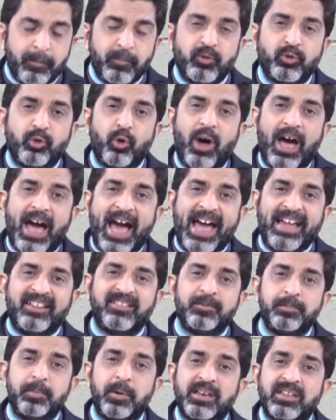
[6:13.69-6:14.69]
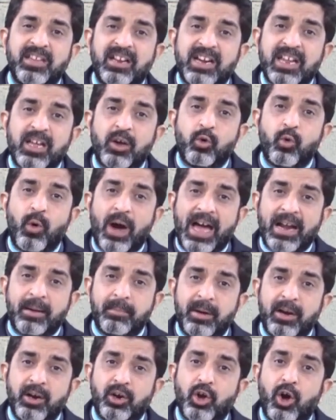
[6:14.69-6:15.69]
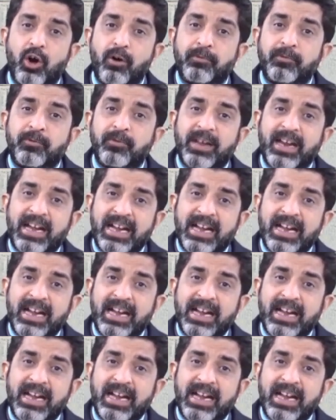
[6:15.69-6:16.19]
So as per the requirement of